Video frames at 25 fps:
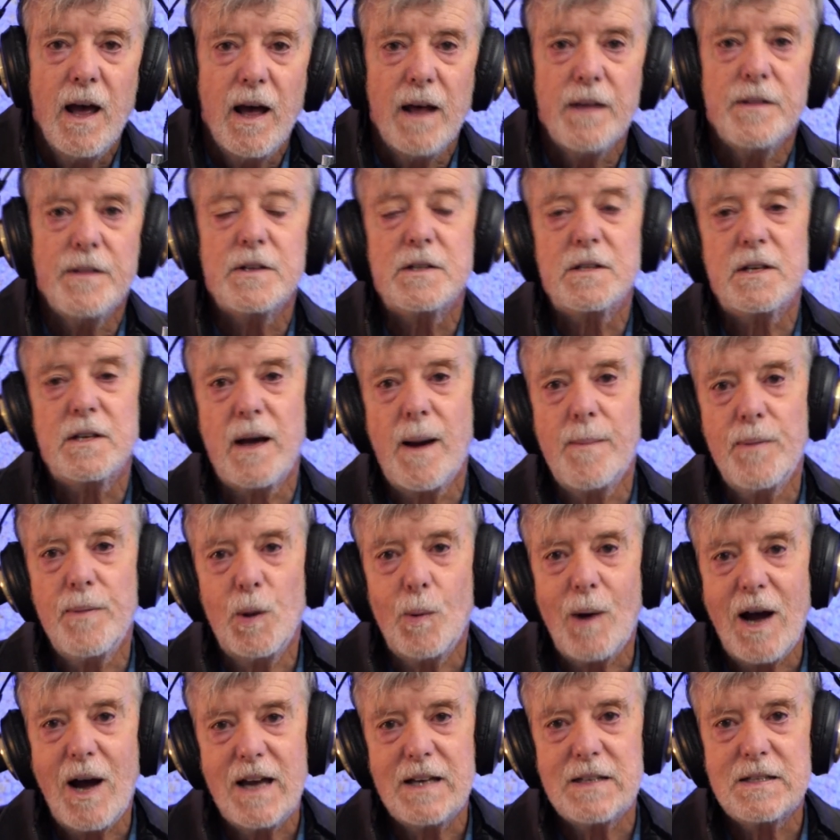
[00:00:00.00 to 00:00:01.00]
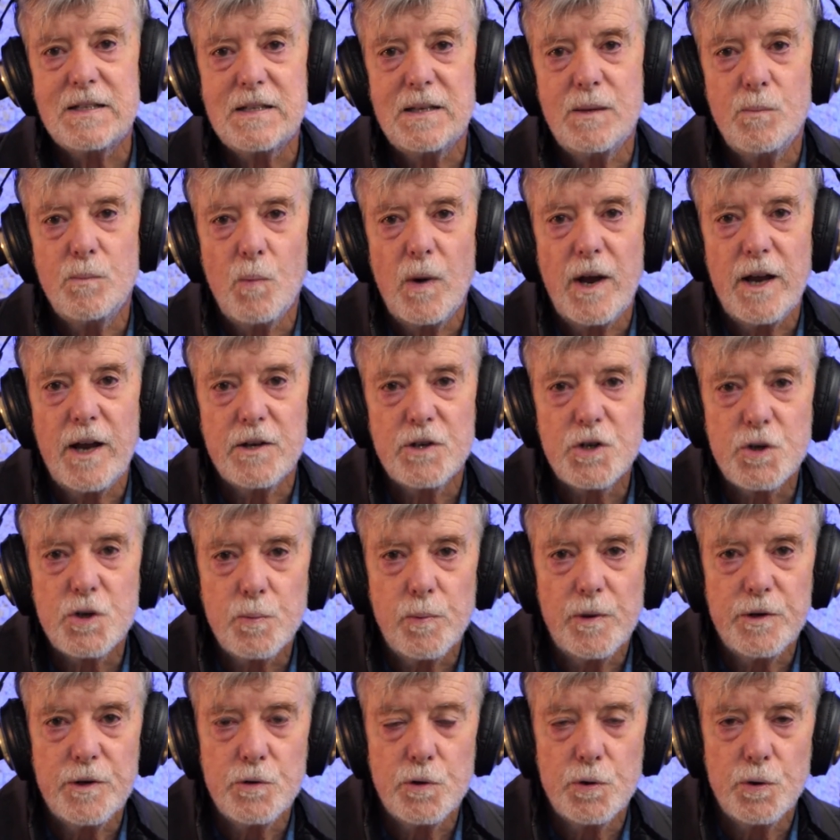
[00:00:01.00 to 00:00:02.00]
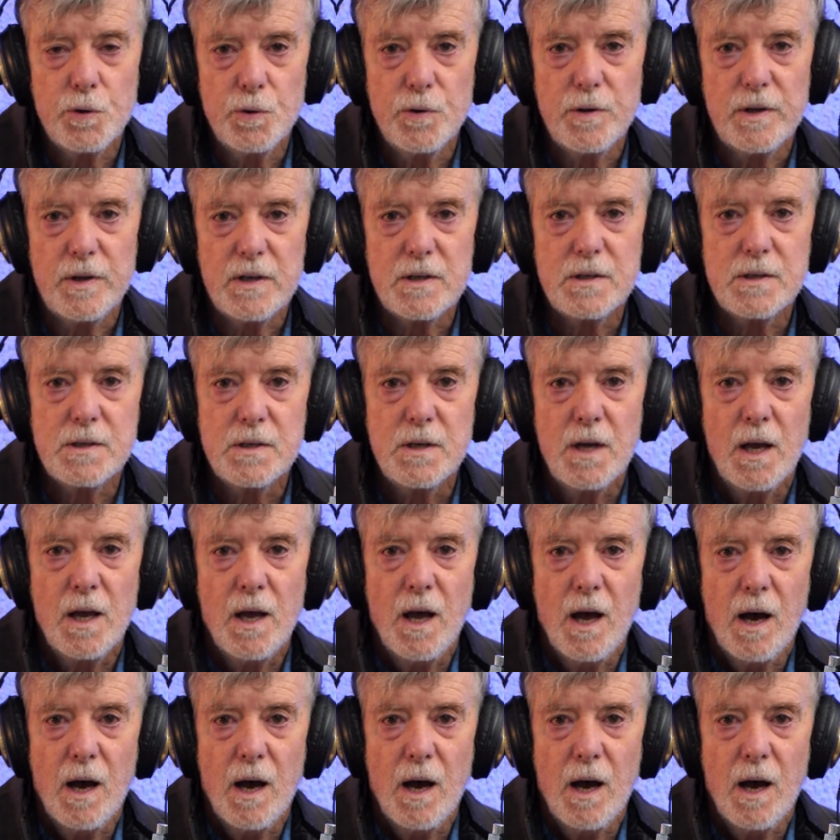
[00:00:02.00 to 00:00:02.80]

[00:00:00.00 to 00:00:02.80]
And there's a couple of ways in which we do this.